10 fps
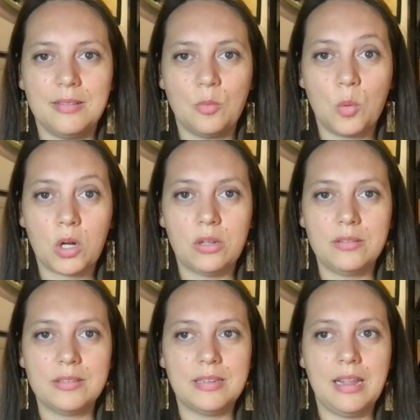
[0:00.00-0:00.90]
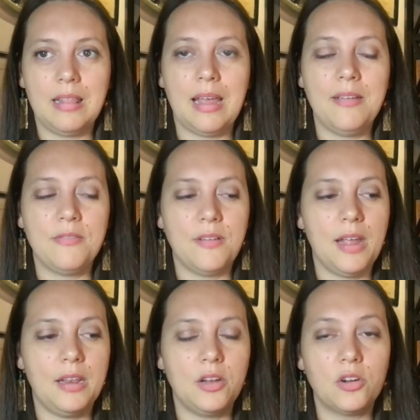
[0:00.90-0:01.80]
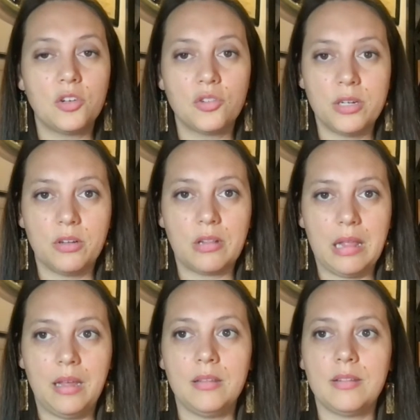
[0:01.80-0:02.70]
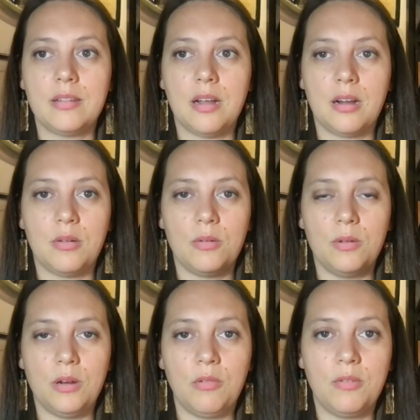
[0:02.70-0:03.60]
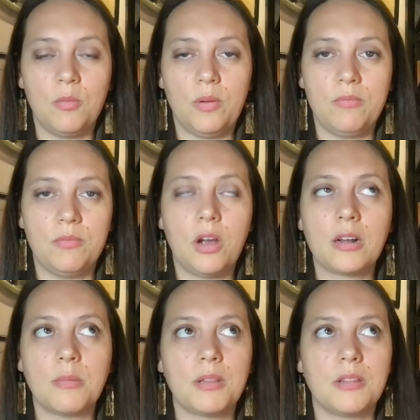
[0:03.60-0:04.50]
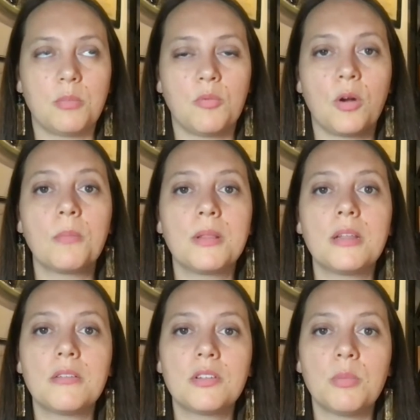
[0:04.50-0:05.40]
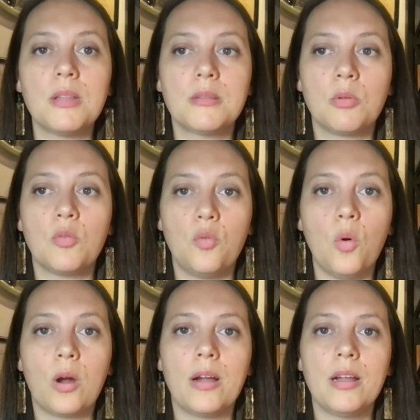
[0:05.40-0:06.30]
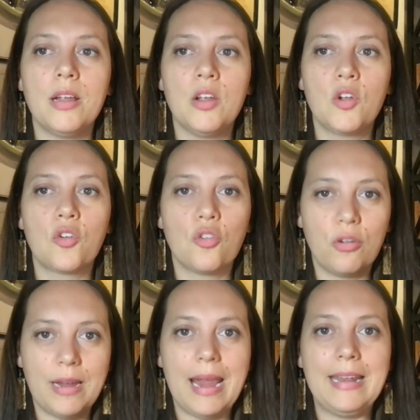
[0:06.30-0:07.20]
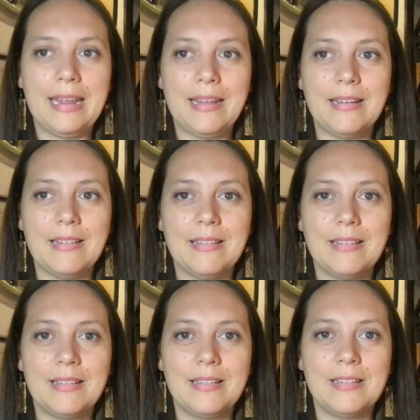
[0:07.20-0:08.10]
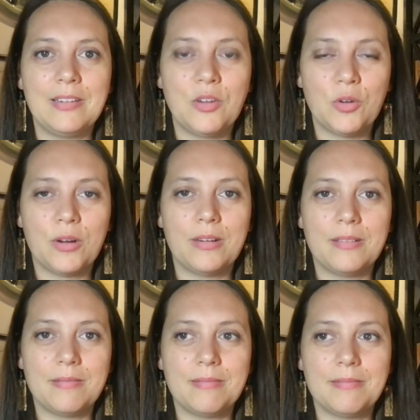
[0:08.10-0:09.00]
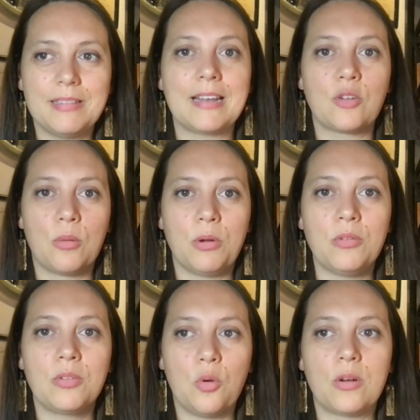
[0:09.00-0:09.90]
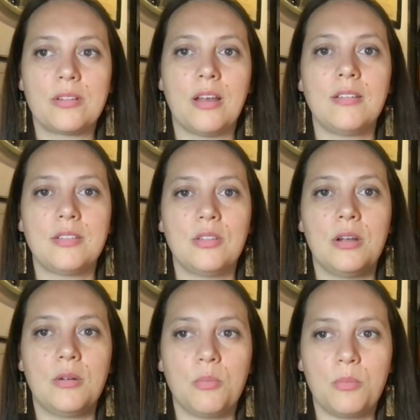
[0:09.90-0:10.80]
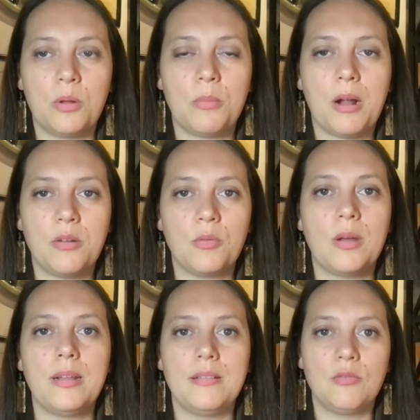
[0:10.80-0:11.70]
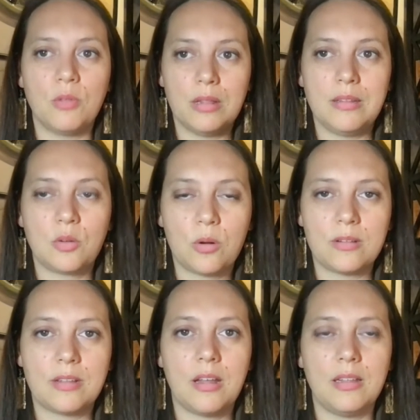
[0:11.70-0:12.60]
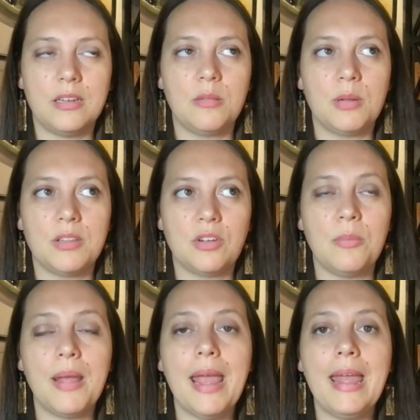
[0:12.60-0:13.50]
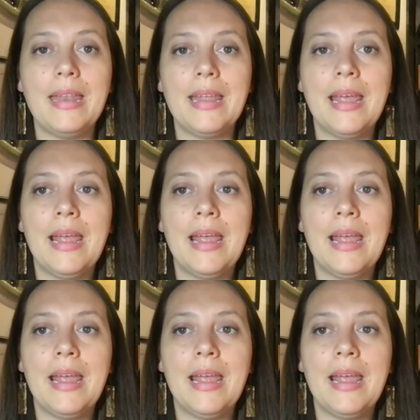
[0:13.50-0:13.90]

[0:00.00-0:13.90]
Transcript: world and life, and your adrenal glands are, we've talked about this before, but they're responsible for creating your sex hormone cortisol. So they're part of what release cortisol into the bloodstream. And